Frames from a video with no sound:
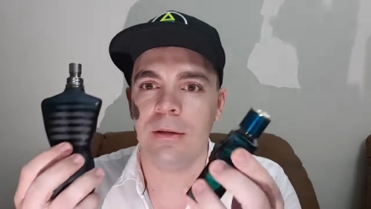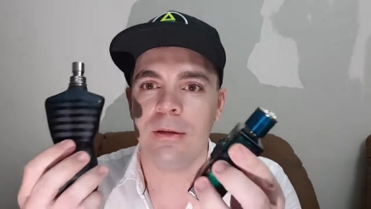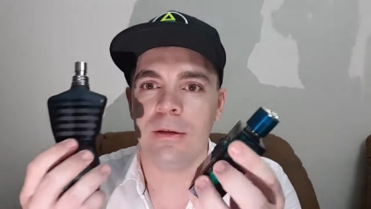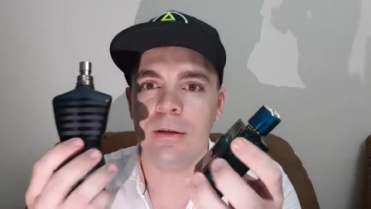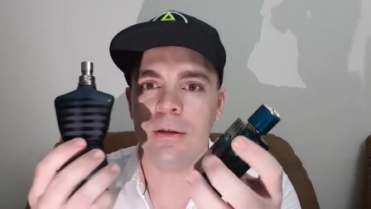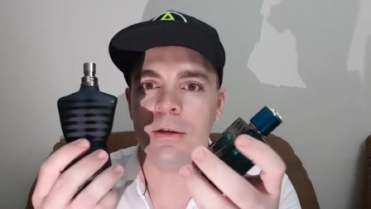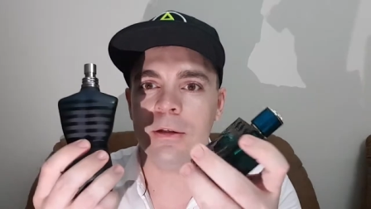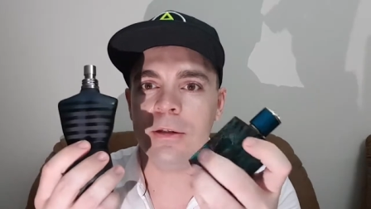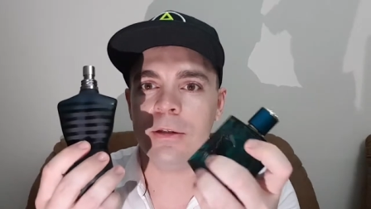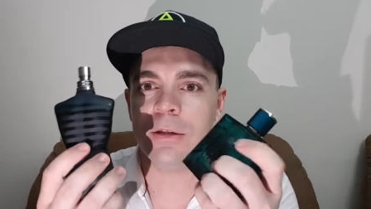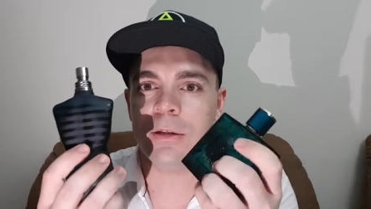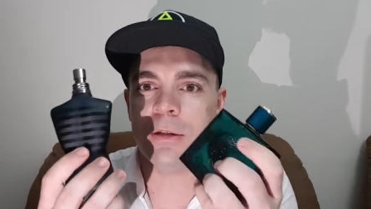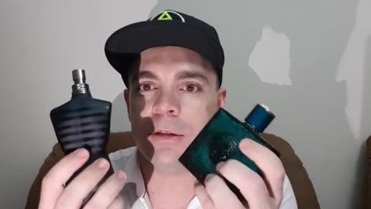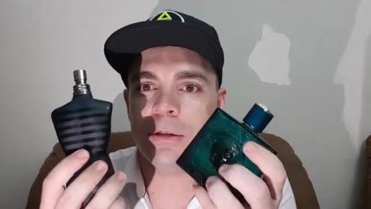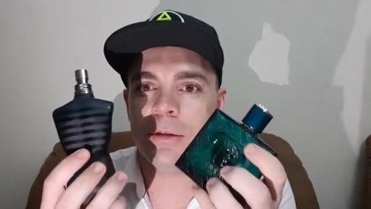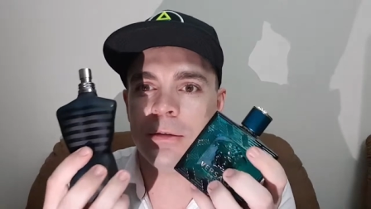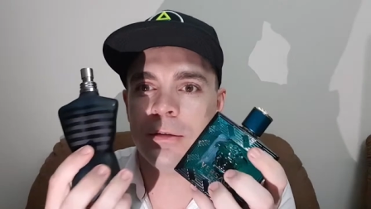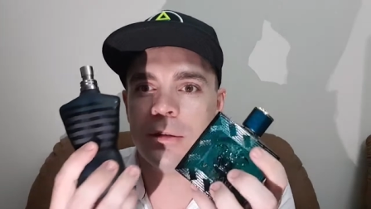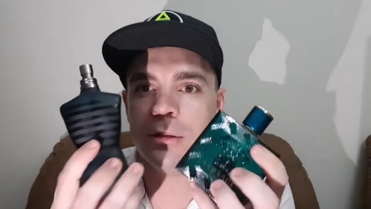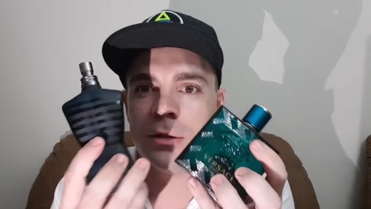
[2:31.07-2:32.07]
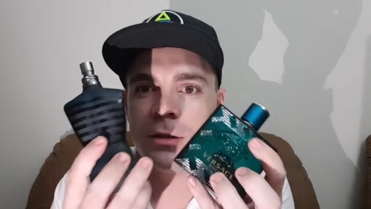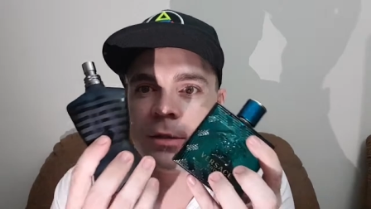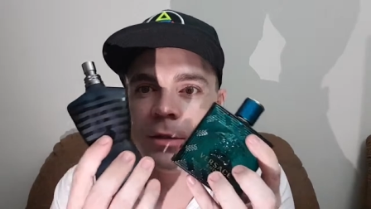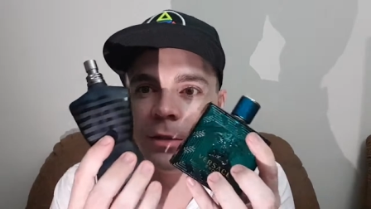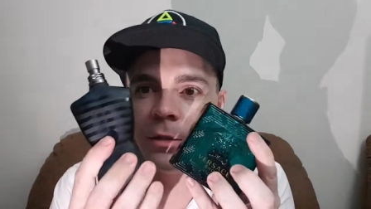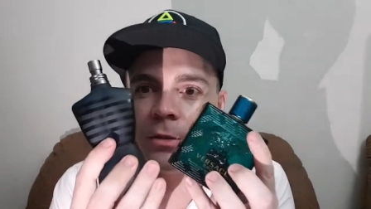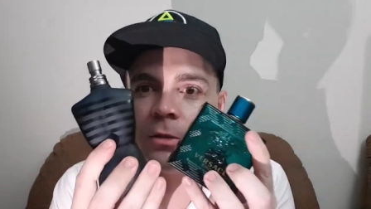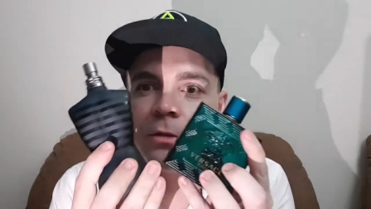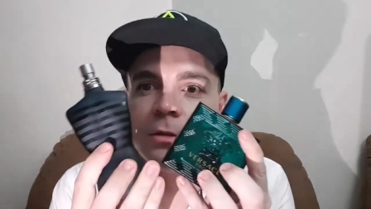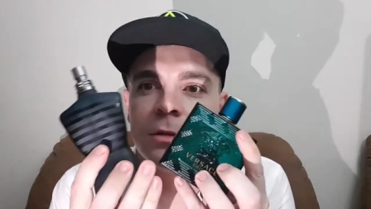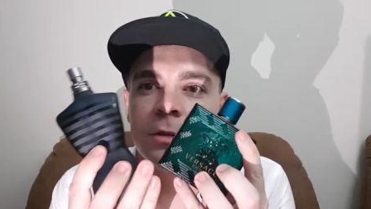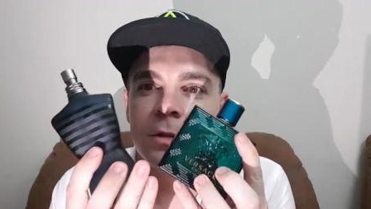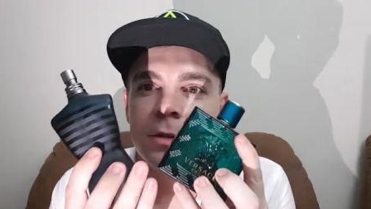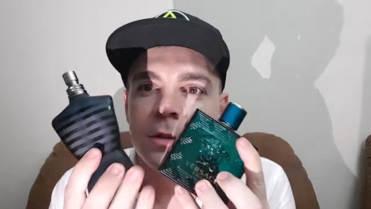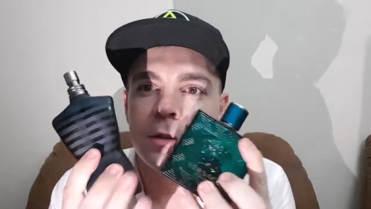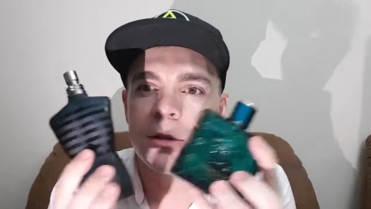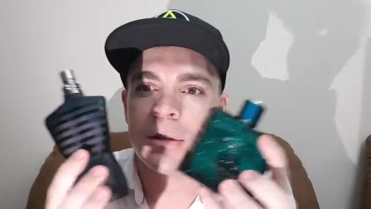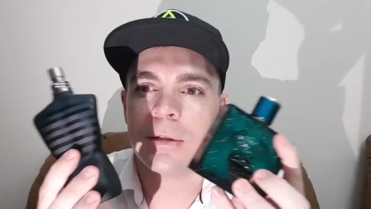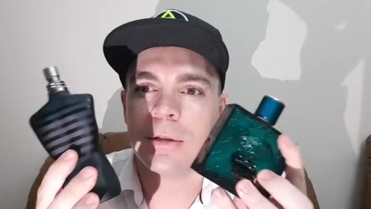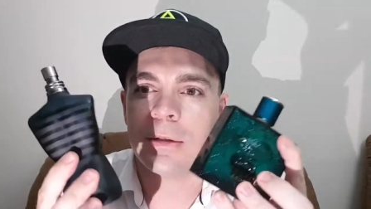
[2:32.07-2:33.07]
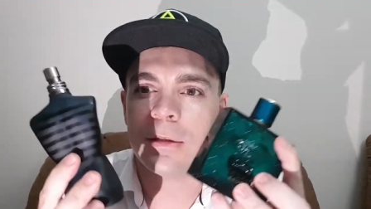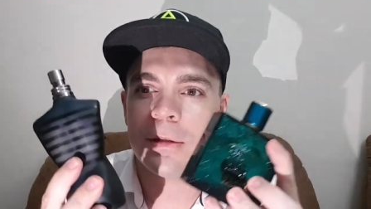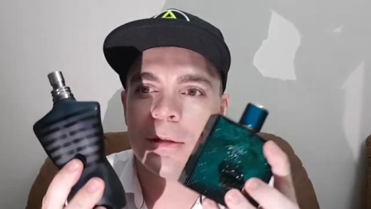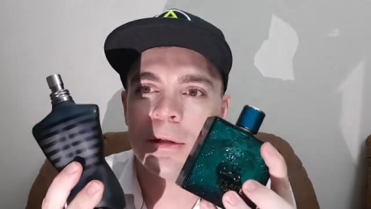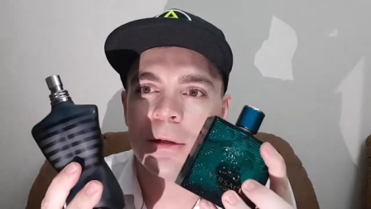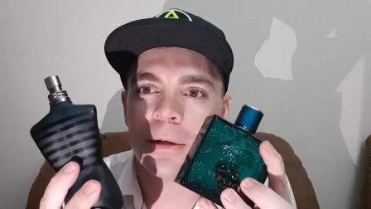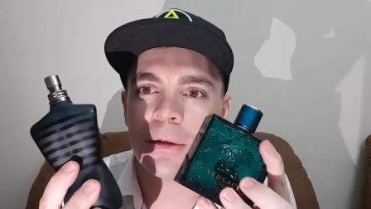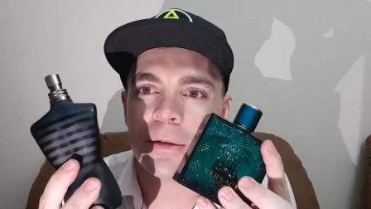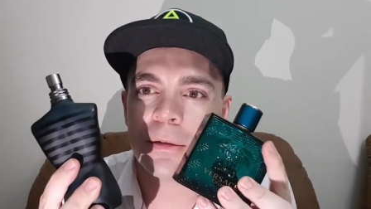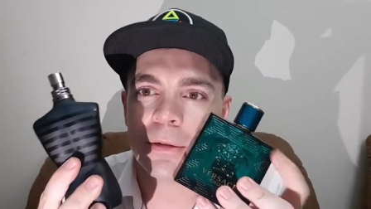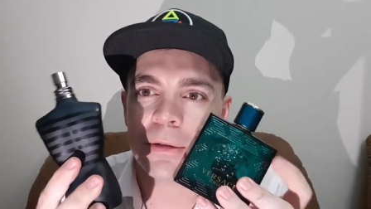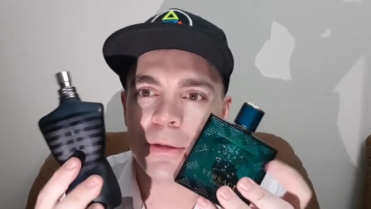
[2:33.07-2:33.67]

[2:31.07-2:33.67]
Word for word: you, isn't it true? Just a, you know,